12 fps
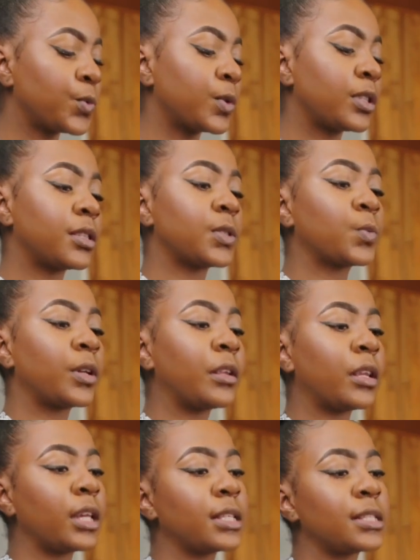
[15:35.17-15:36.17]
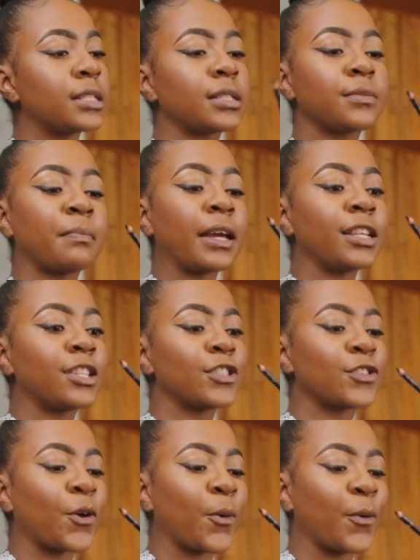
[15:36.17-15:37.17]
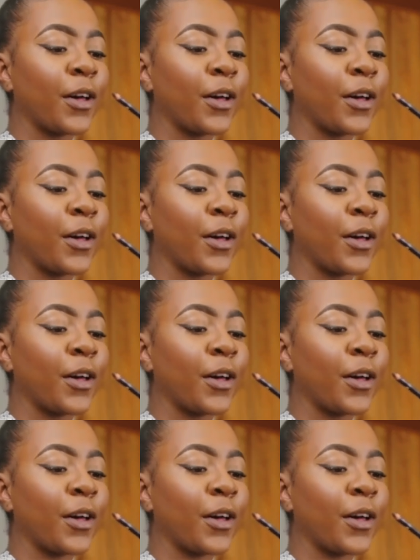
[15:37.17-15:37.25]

this one. It's by Disco.